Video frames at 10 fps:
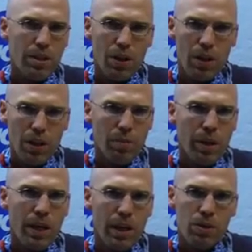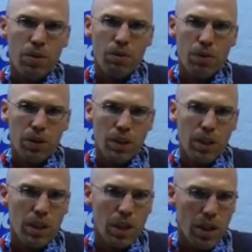ton of miles over
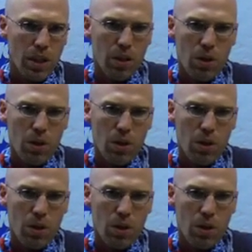the